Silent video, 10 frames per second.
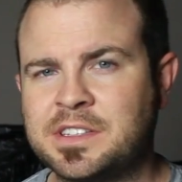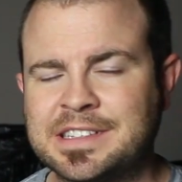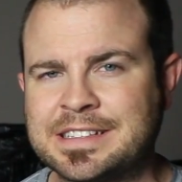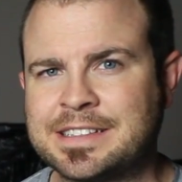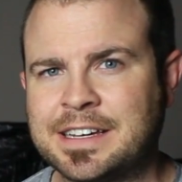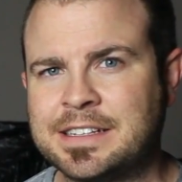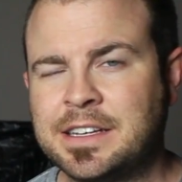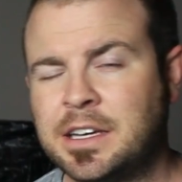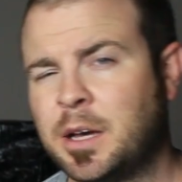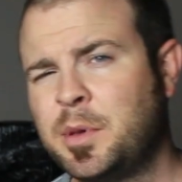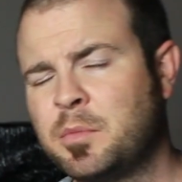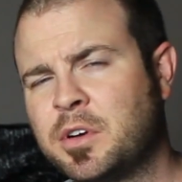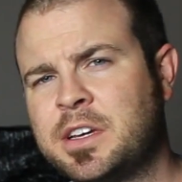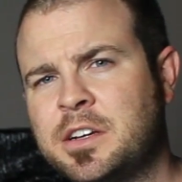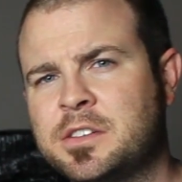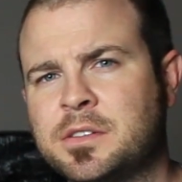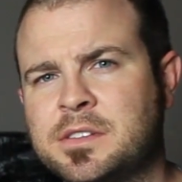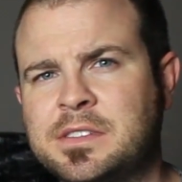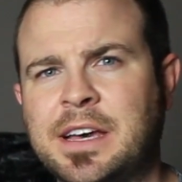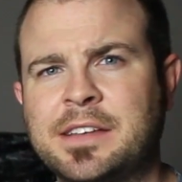into the Titan, a bit more geared
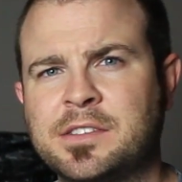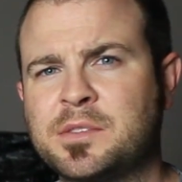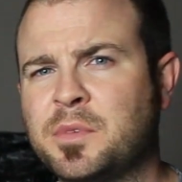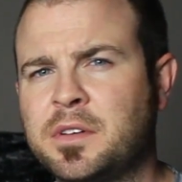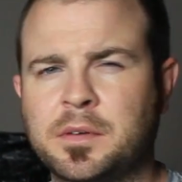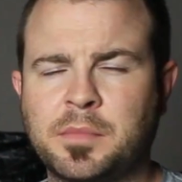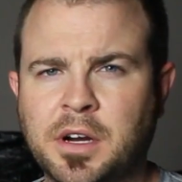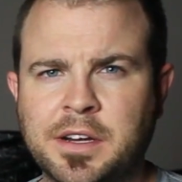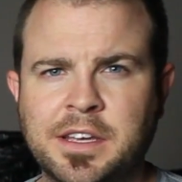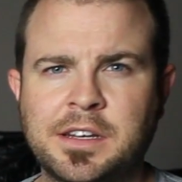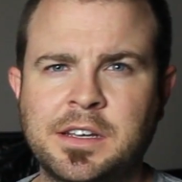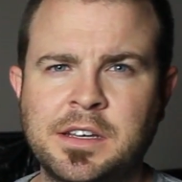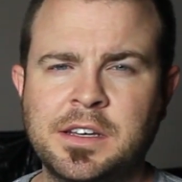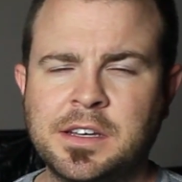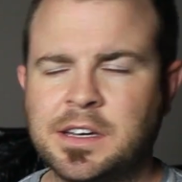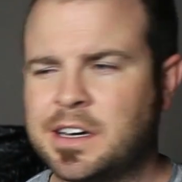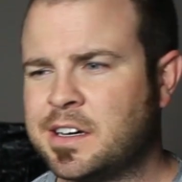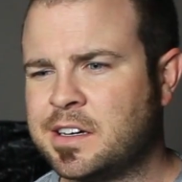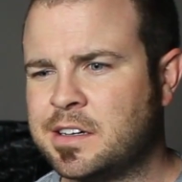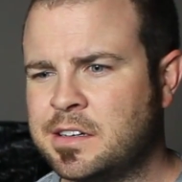towards that. So it's more of a bargain
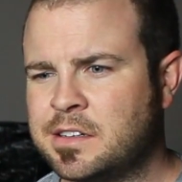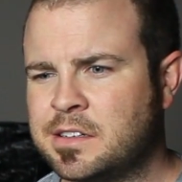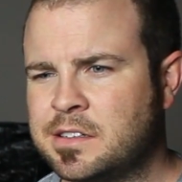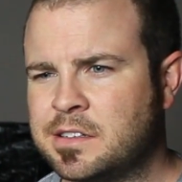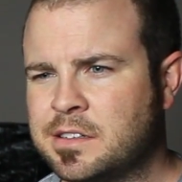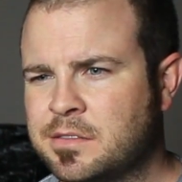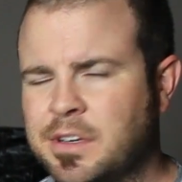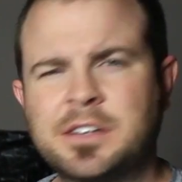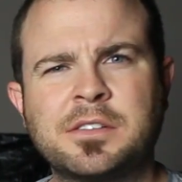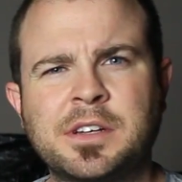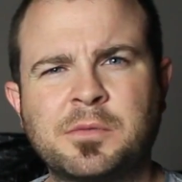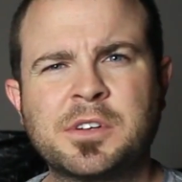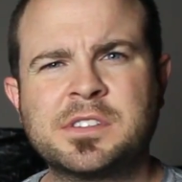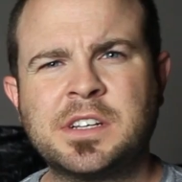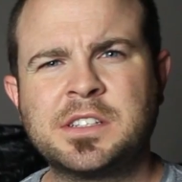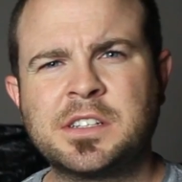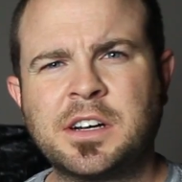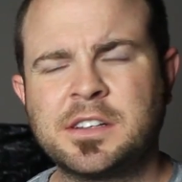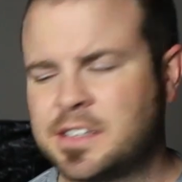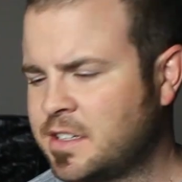uh, uh rendering workstation
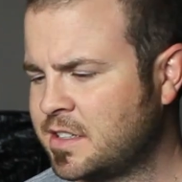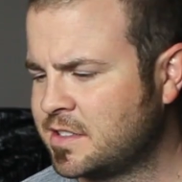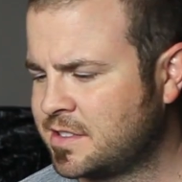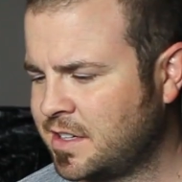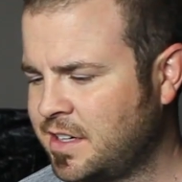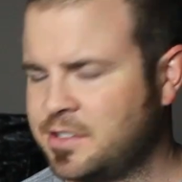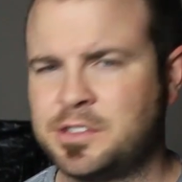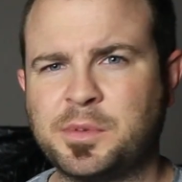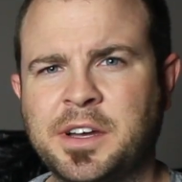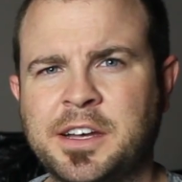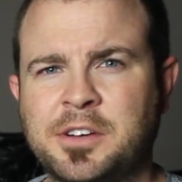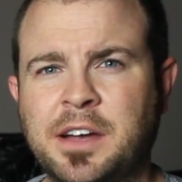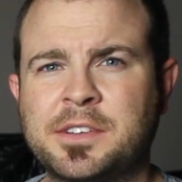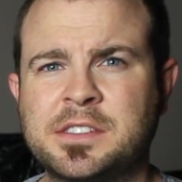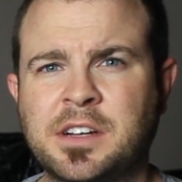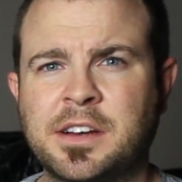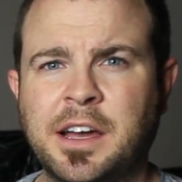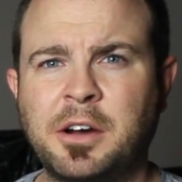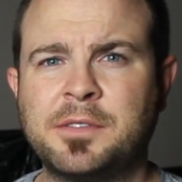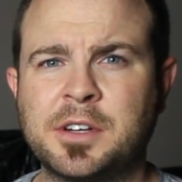card than it is a super high-end graphics card.
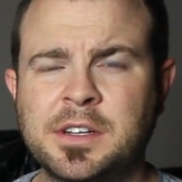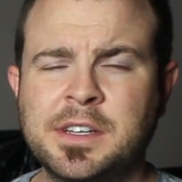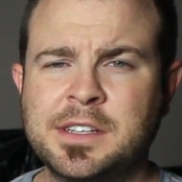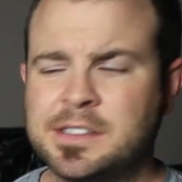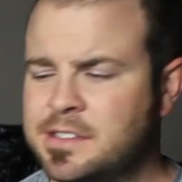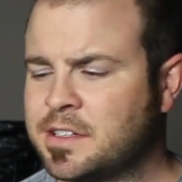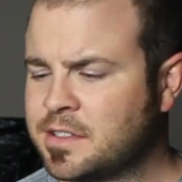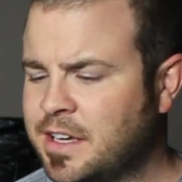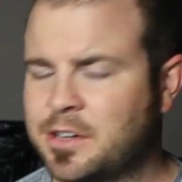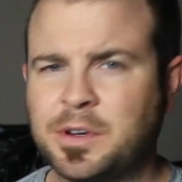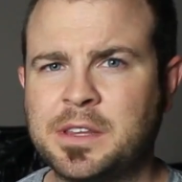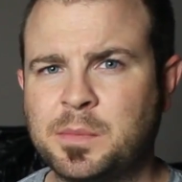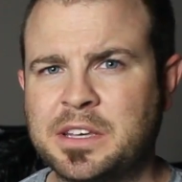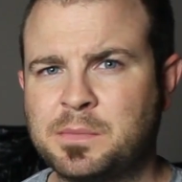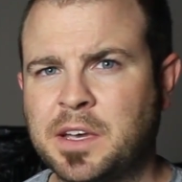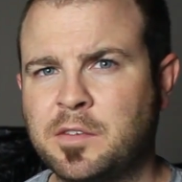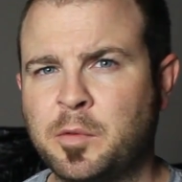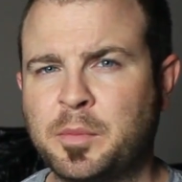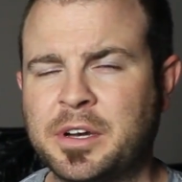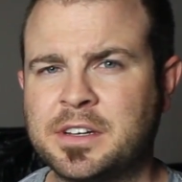However, Still, not quite the best bang for
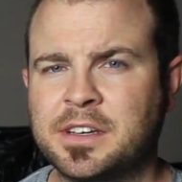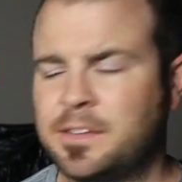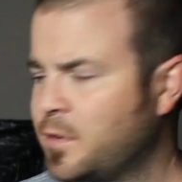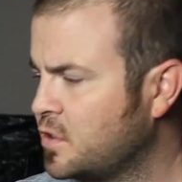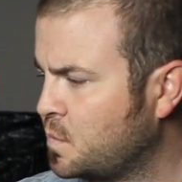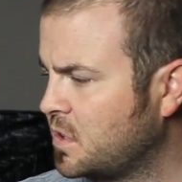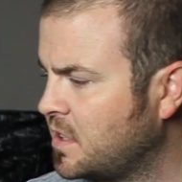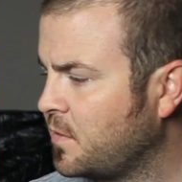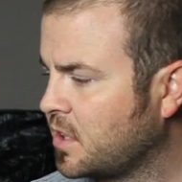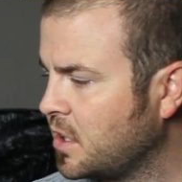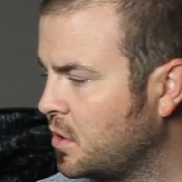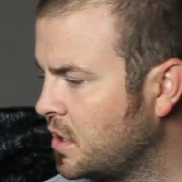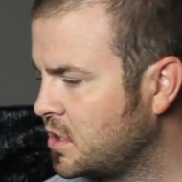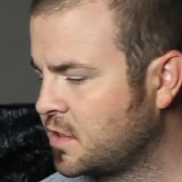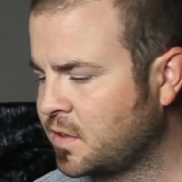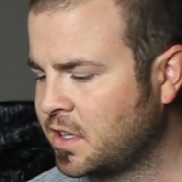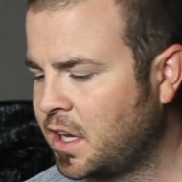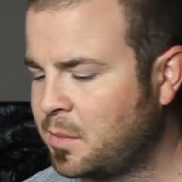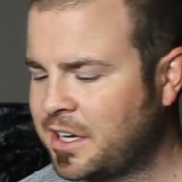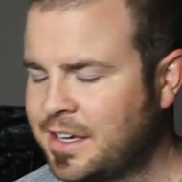your buck if you're specifically going just for
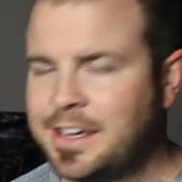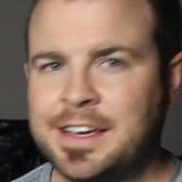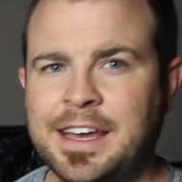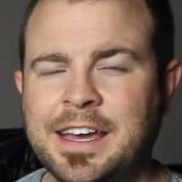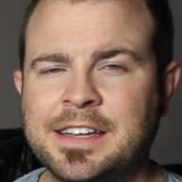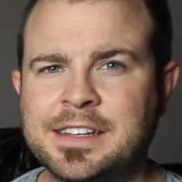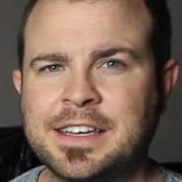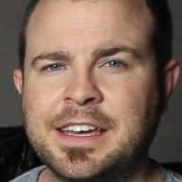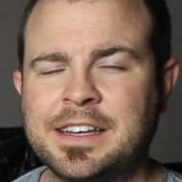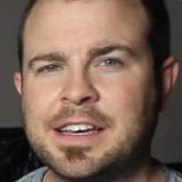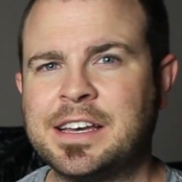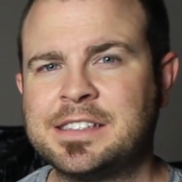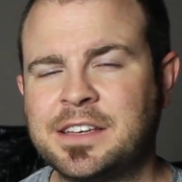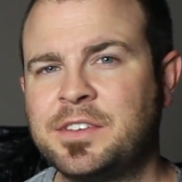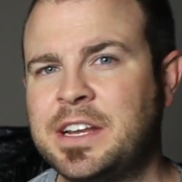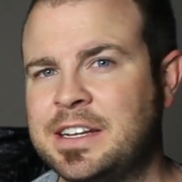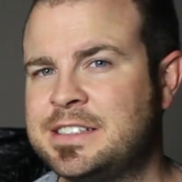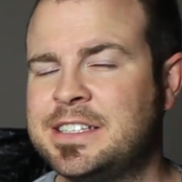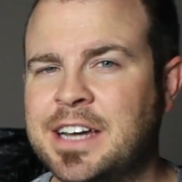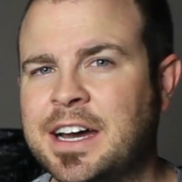gaming. And again, a
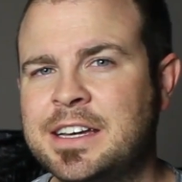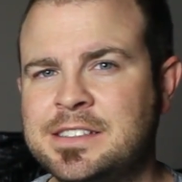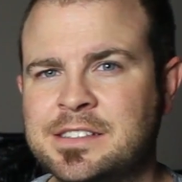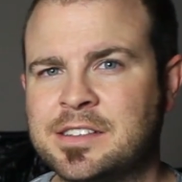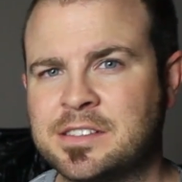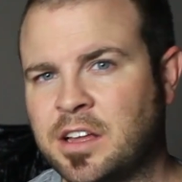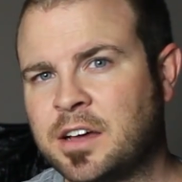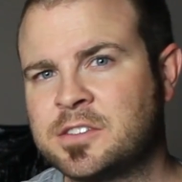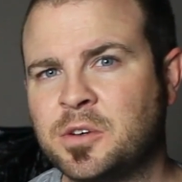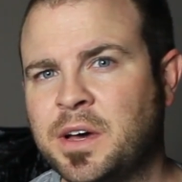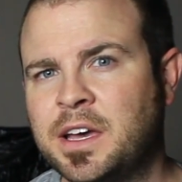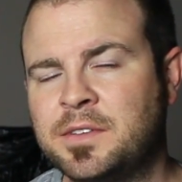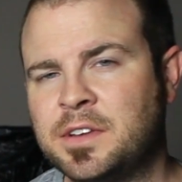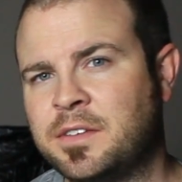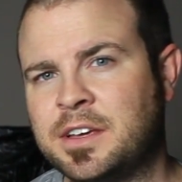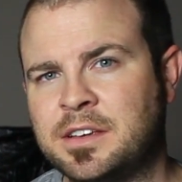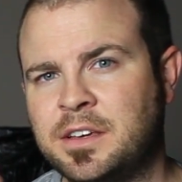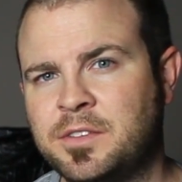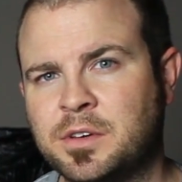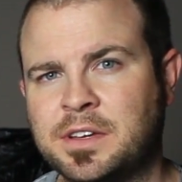780 Ti, since it's clocked so high, even, if,
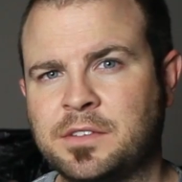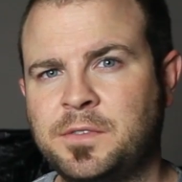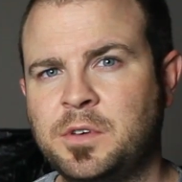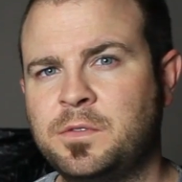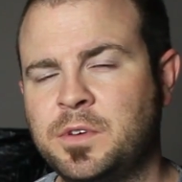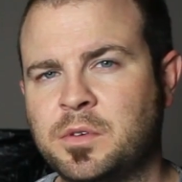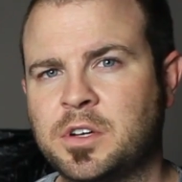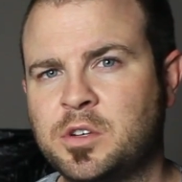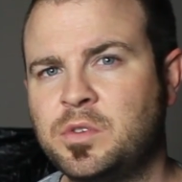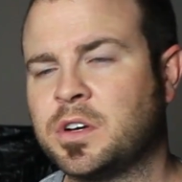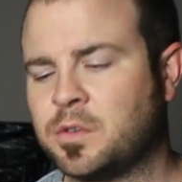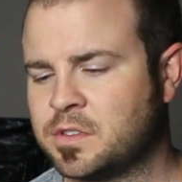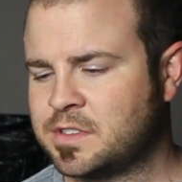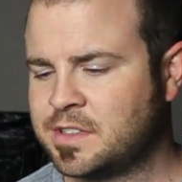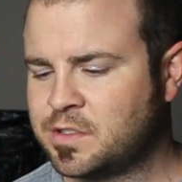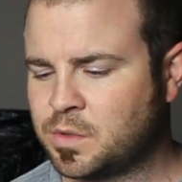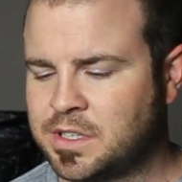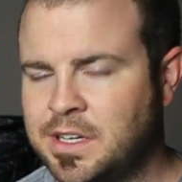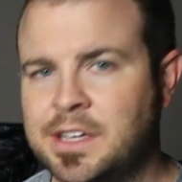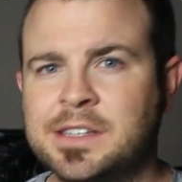even though it has a few fewer CUDA cores than this
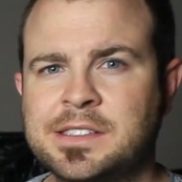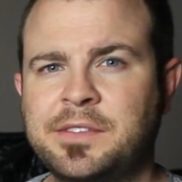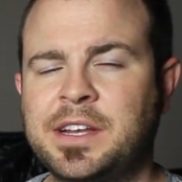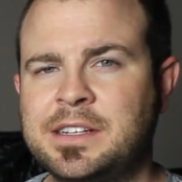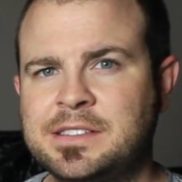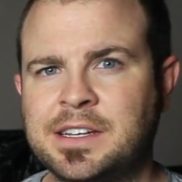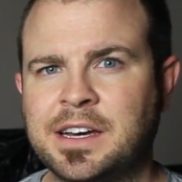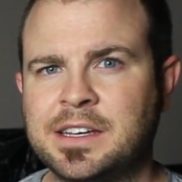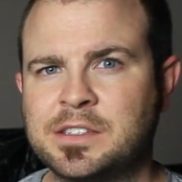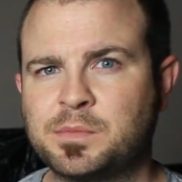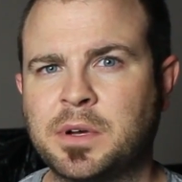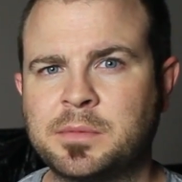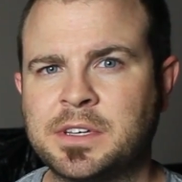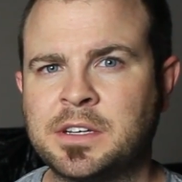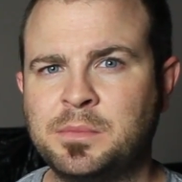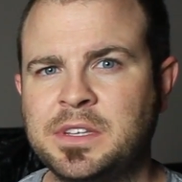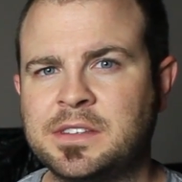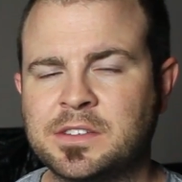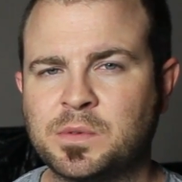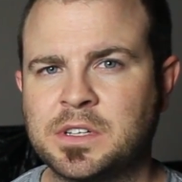one, 780 Ti is probably going to beat
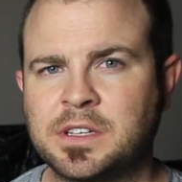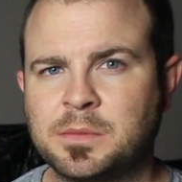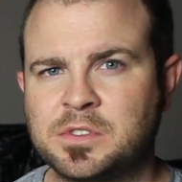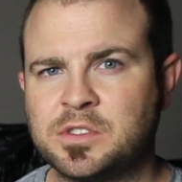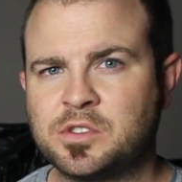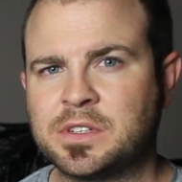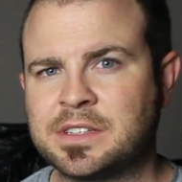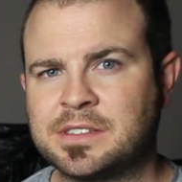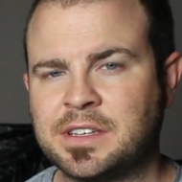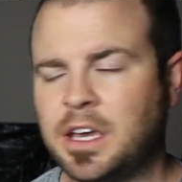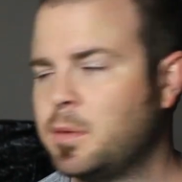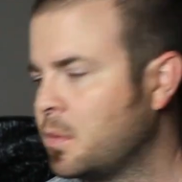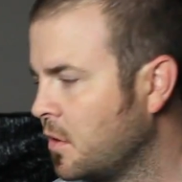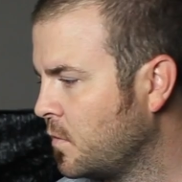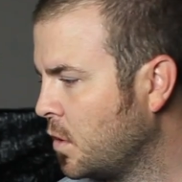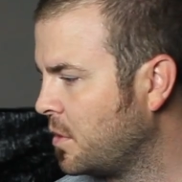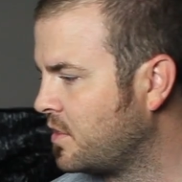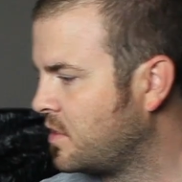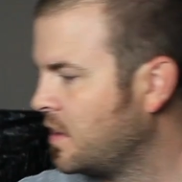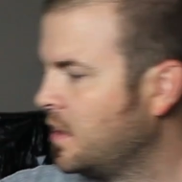this when it comes to strict gaming
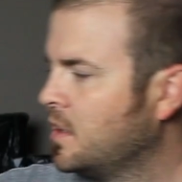performance.